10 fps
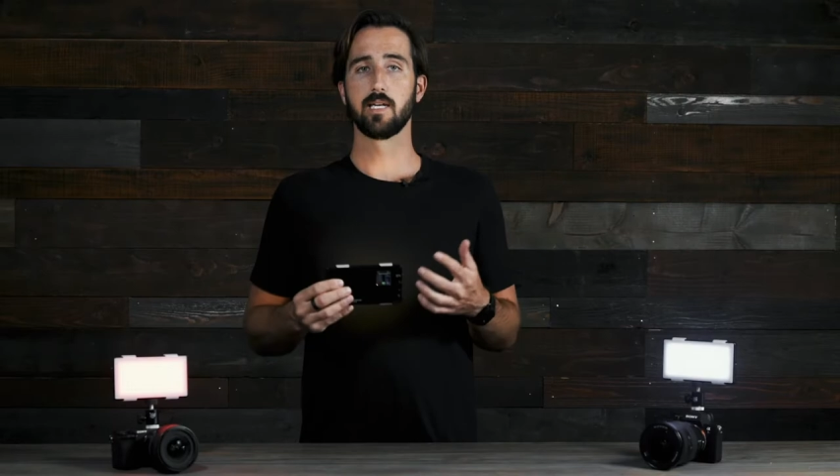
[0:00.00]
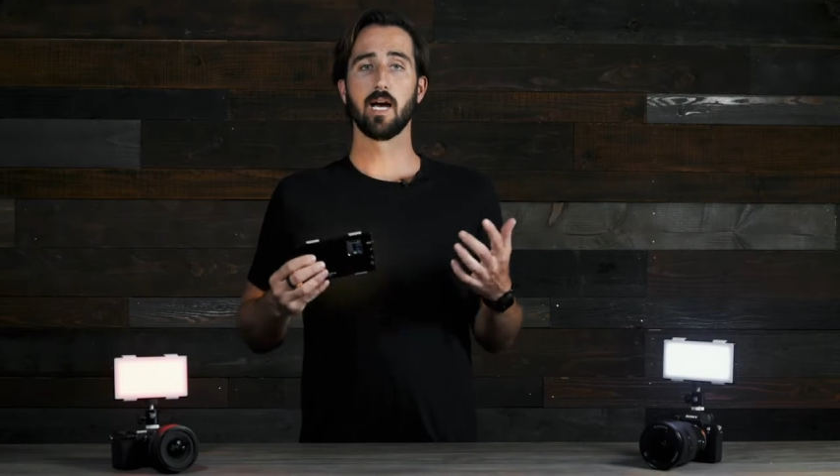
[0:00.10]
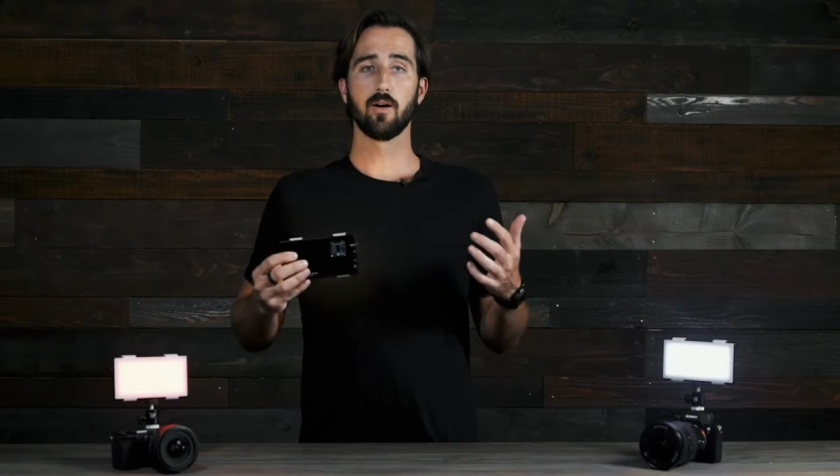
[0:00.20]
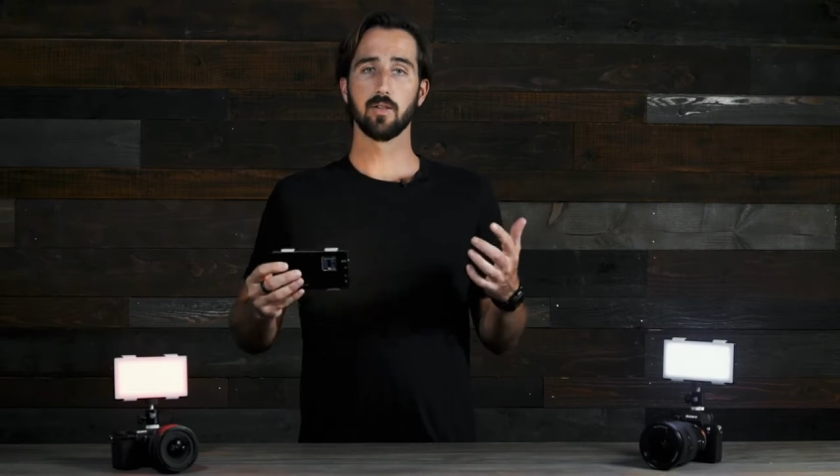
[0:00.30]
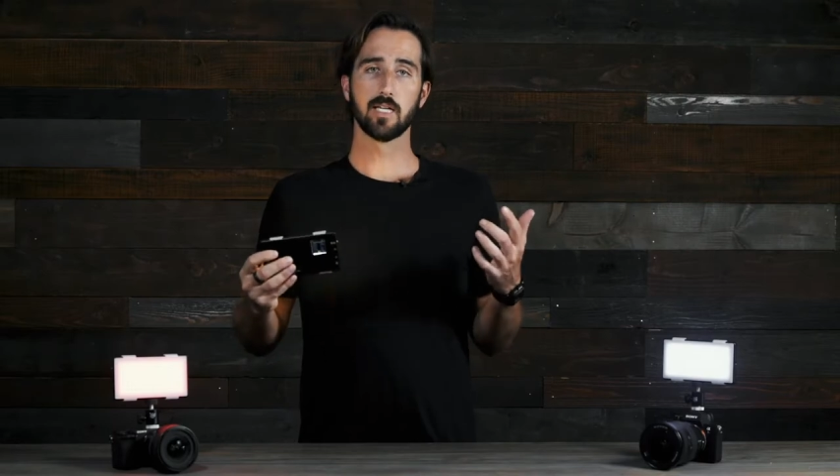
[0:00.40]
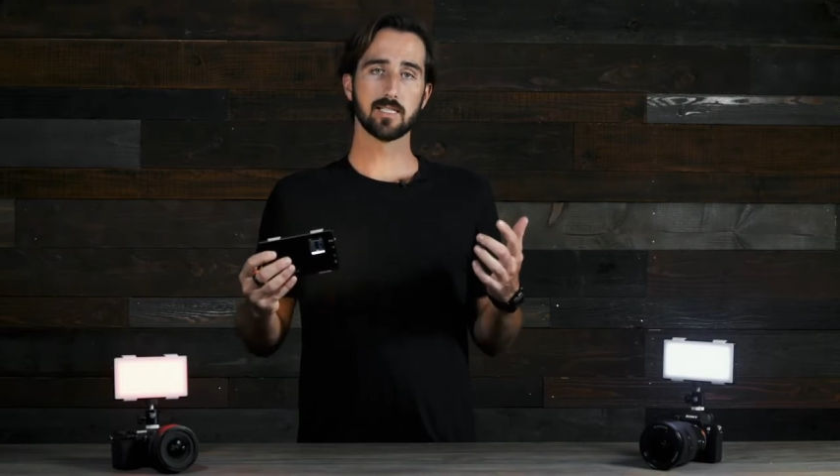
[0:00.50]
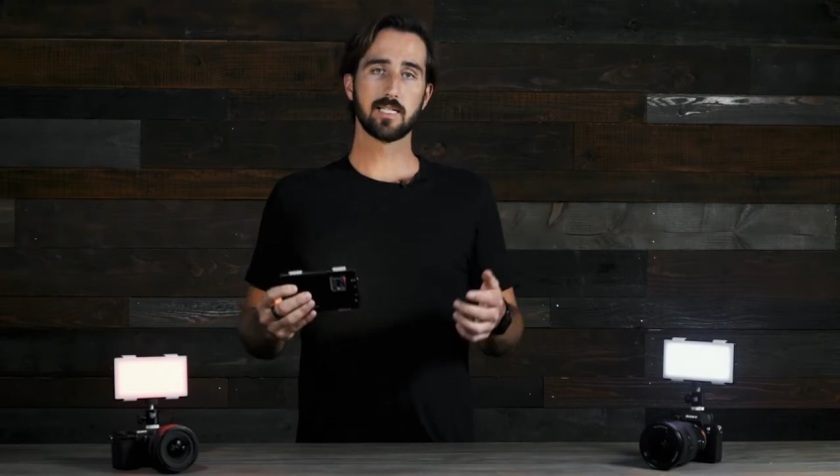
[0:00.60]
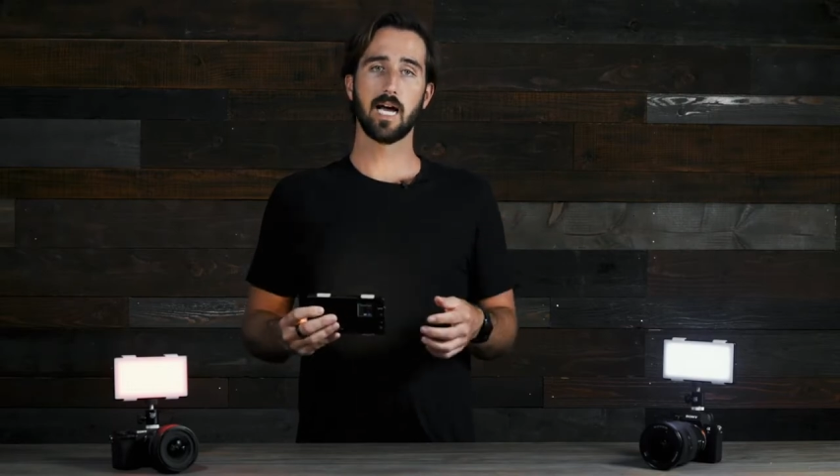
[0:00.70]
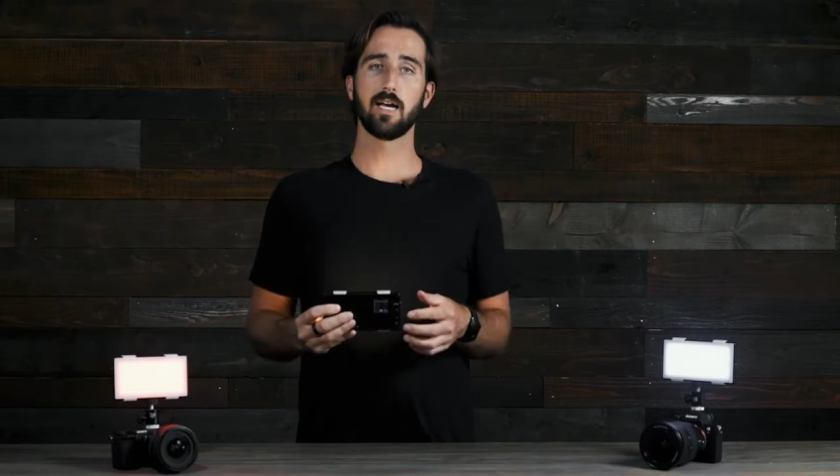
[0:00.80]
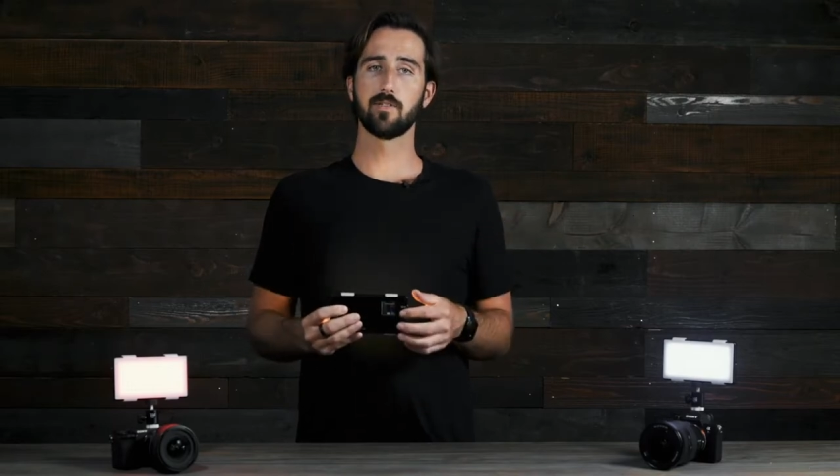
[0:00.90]
Now, let's
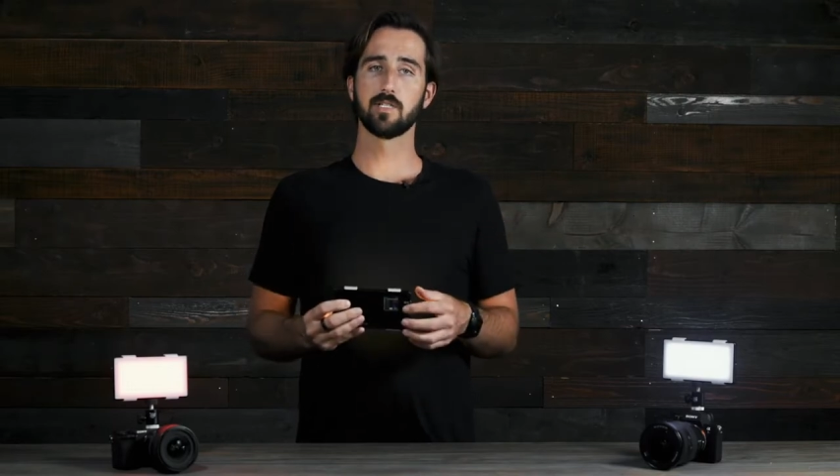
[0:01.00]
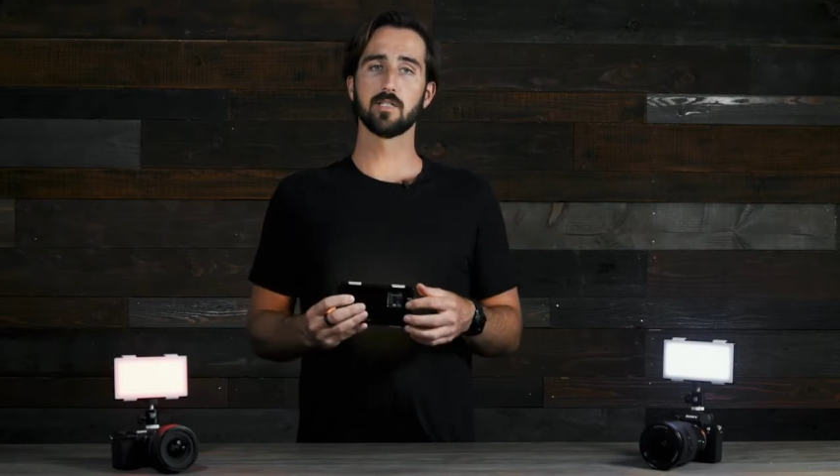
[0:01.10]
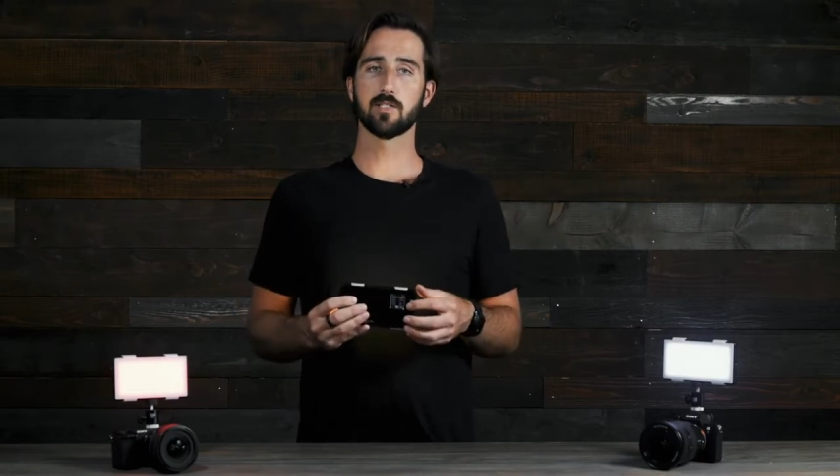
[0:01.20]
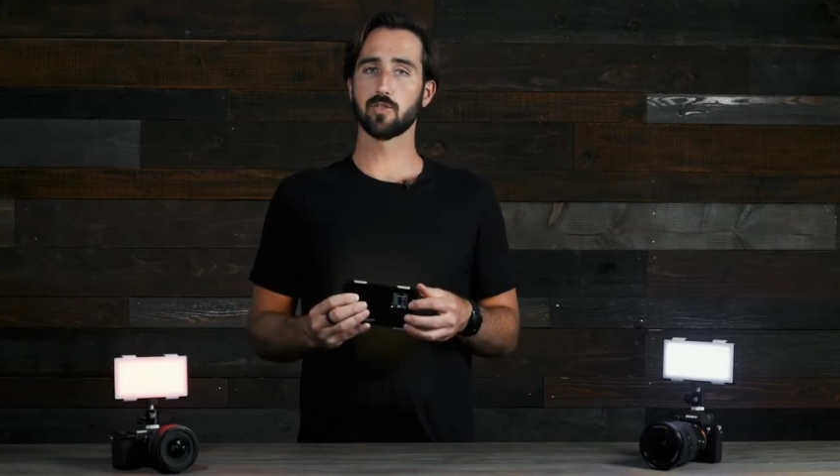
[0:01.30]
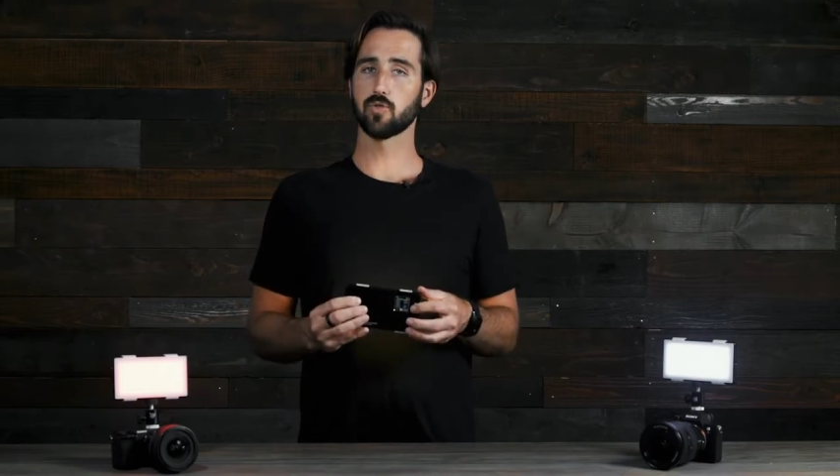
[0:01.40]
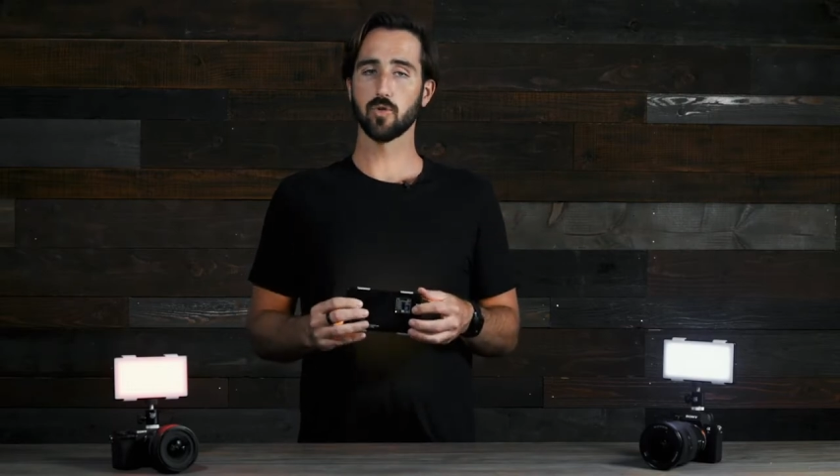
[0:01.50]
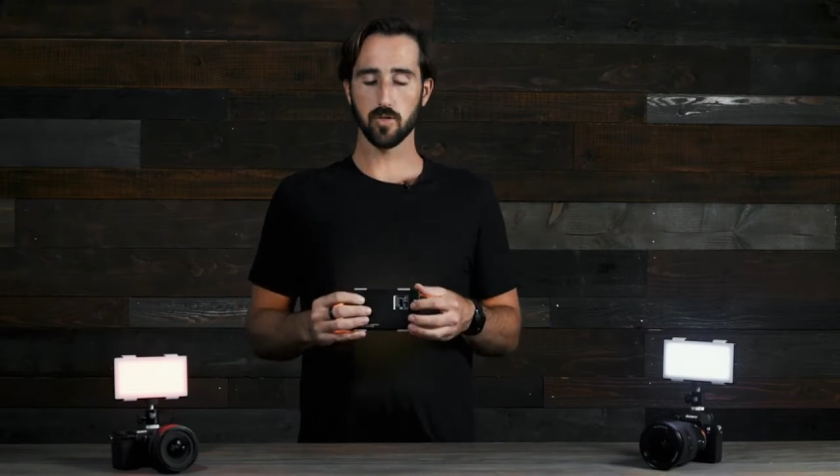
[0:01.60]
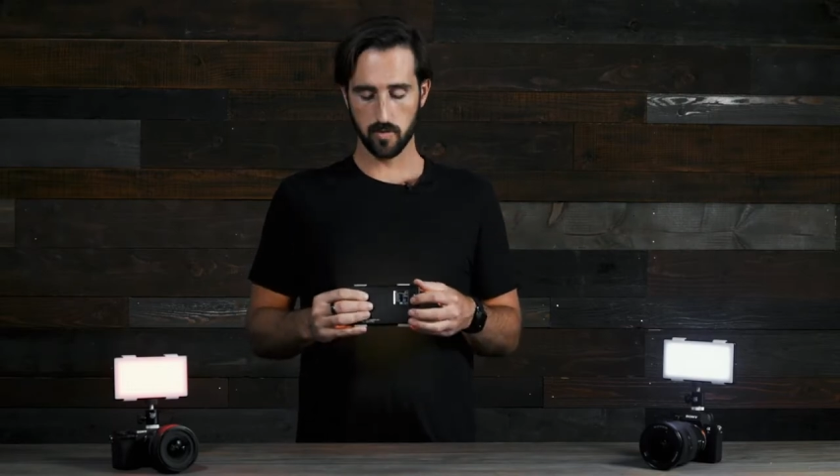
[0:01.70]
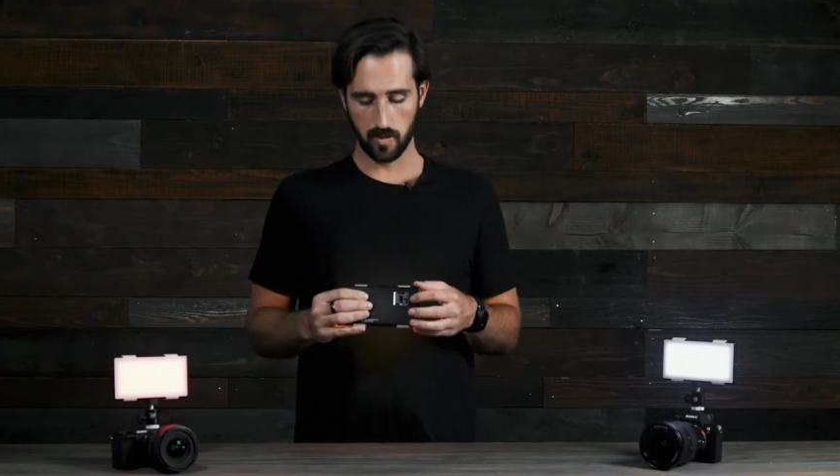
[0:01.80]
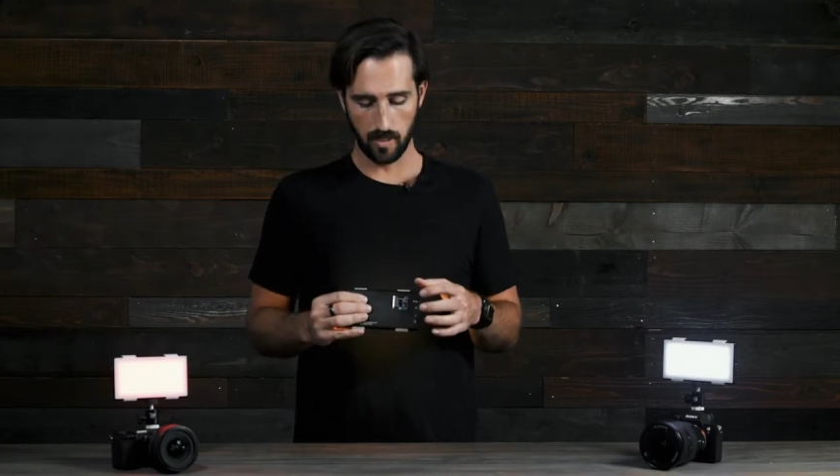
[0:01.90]
dive into this
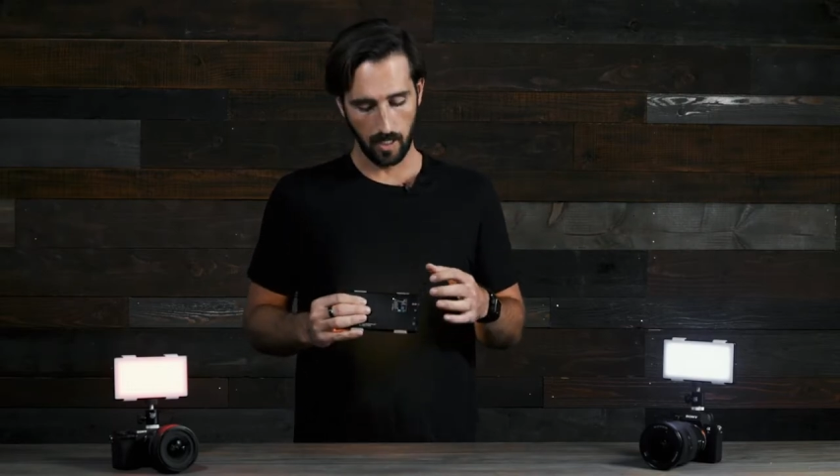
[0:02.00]
control screen.